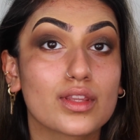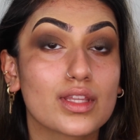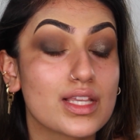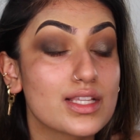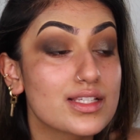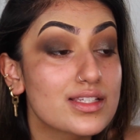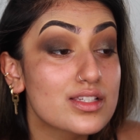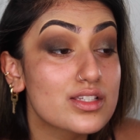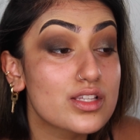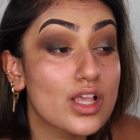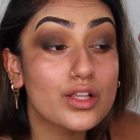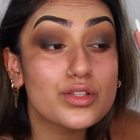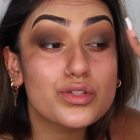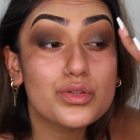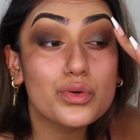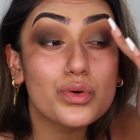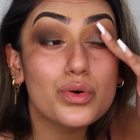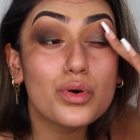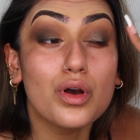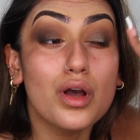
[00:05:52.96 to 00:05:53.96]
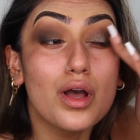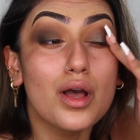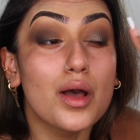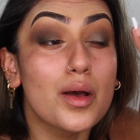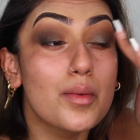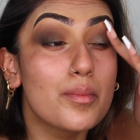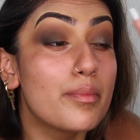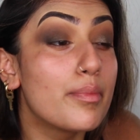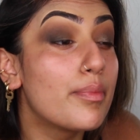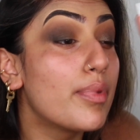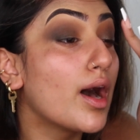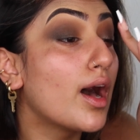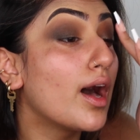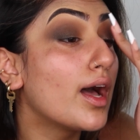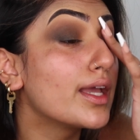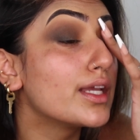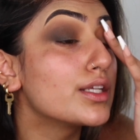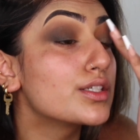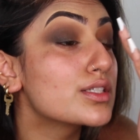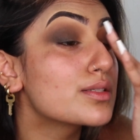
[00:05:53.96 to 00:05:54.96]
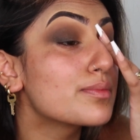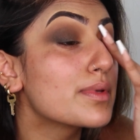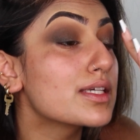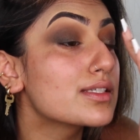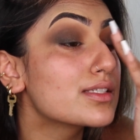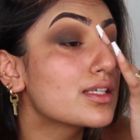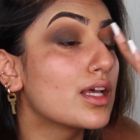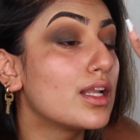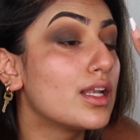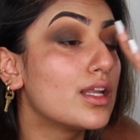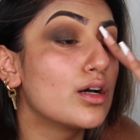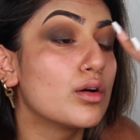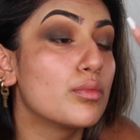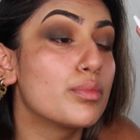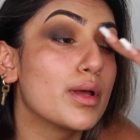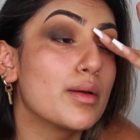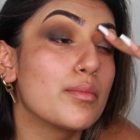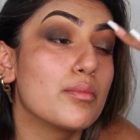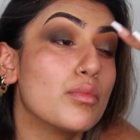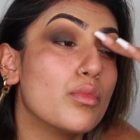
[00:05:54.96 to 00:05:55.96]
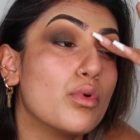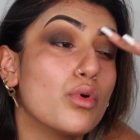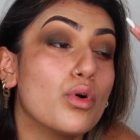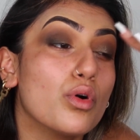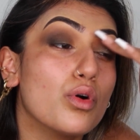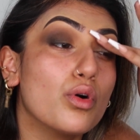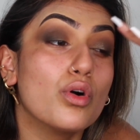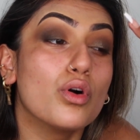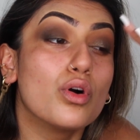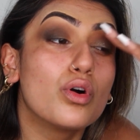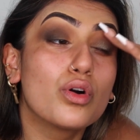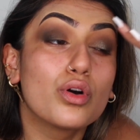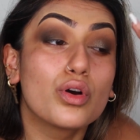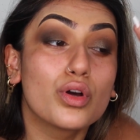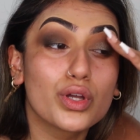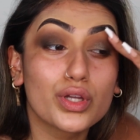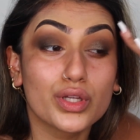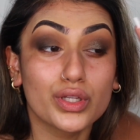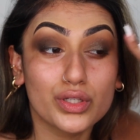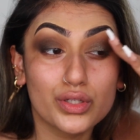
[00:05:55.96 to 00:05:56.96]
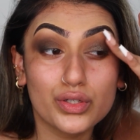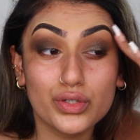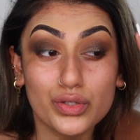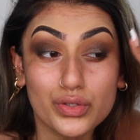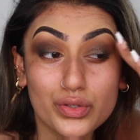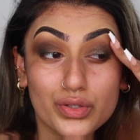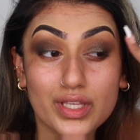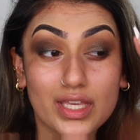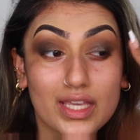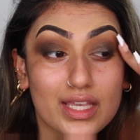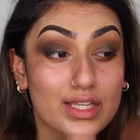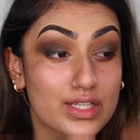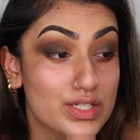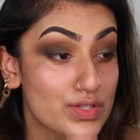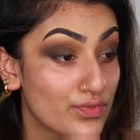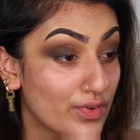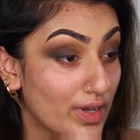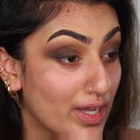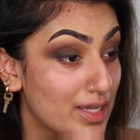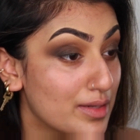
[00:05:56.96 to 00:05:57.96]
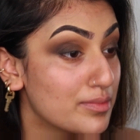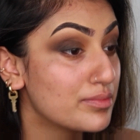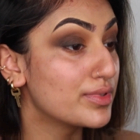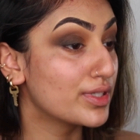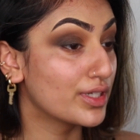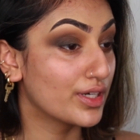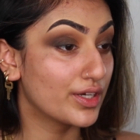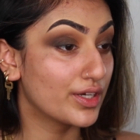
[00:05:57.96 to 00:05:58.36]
It's subtle, but it just makes it a little bit more New Year's vibe, you